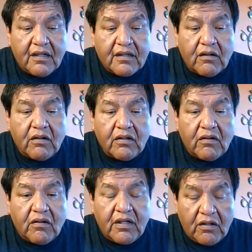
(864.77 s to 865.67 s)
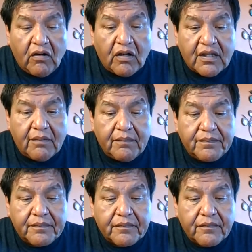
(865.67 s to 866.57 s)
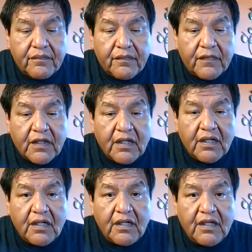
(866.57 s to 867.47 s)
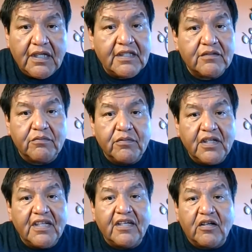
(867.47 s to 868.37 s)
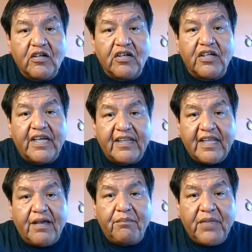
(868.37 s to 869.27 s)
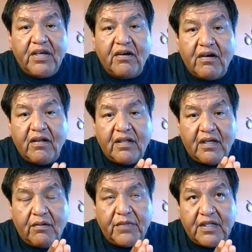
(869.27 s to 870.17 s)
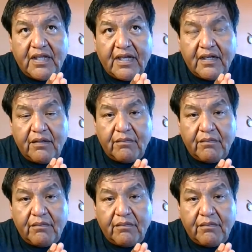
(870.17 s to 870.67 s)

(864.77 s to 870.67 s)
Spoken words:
autumn, he's really good at that mion. I mean that.